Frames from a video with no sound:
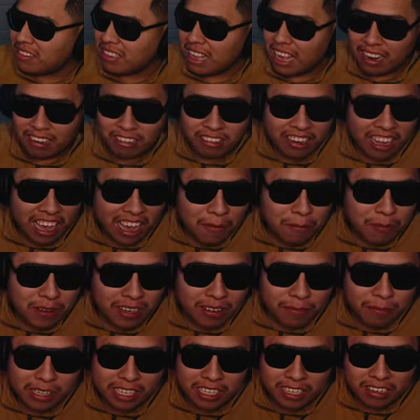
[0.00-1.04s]
actually happened
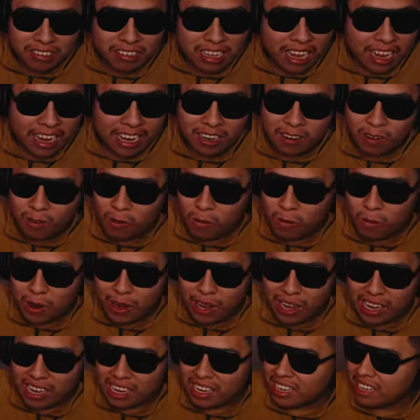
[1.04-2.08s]
to me. This ain't no
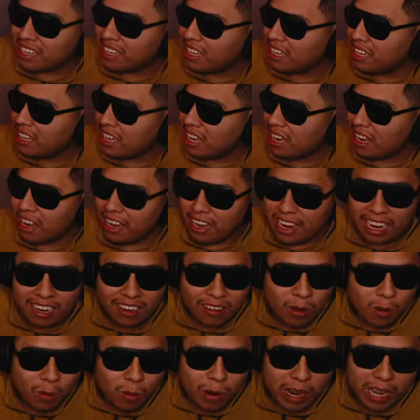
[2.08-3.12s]
way. Ain't
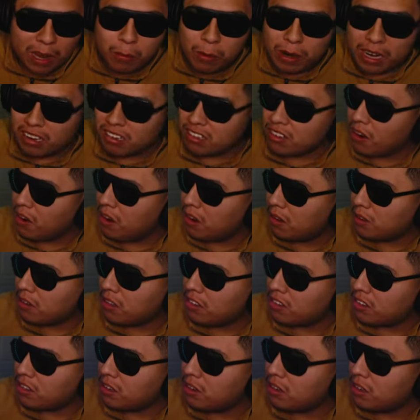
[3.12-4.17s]
no way we starting off
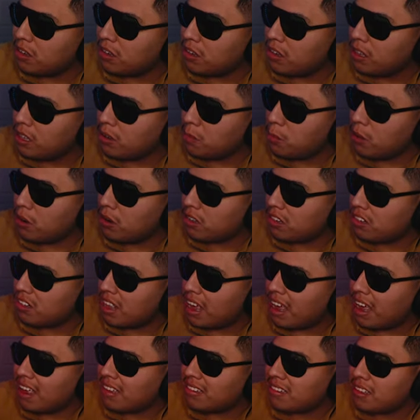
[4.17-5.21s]
this good. Bro, this
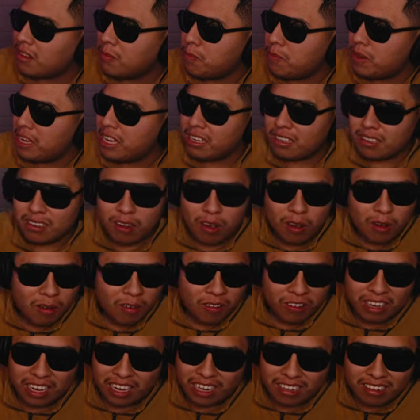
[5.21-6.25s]
has to be... No,
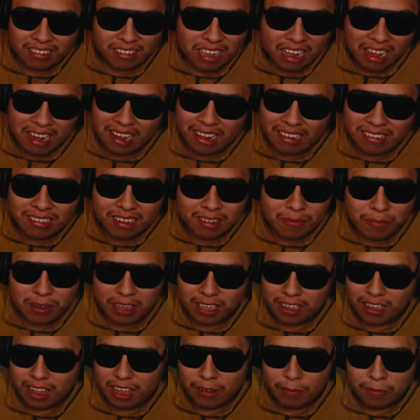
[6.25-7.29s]
okay, this has to be a
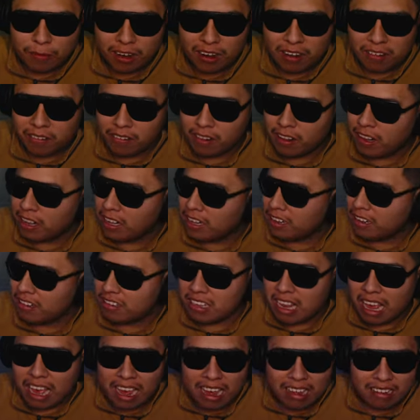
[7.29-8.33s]
life round. This
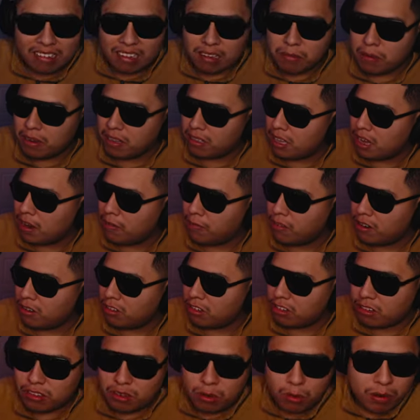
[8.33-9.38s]
has to be a life round.
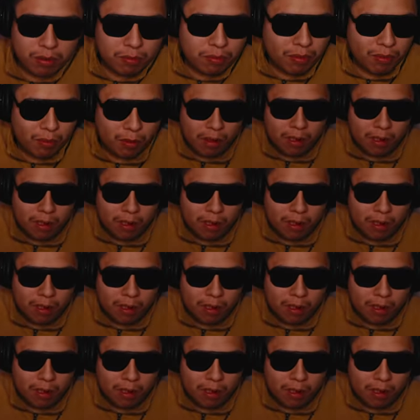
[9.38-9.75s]
Just do it, bro.